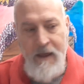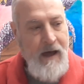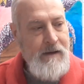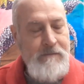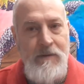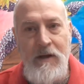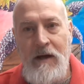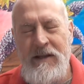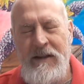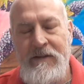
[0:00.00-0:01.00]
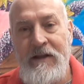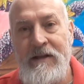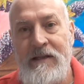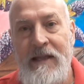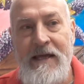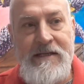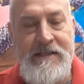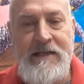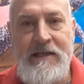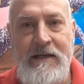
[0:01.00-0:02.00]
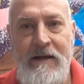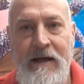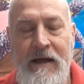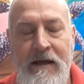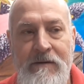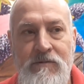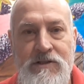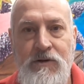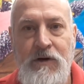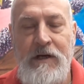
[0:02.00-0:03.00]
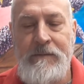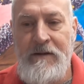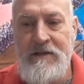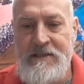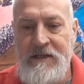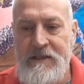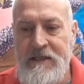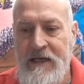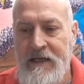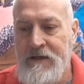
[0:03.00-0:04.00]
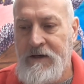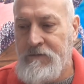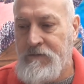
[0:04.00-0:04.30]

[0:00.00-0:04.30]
The lady was talking about the study in her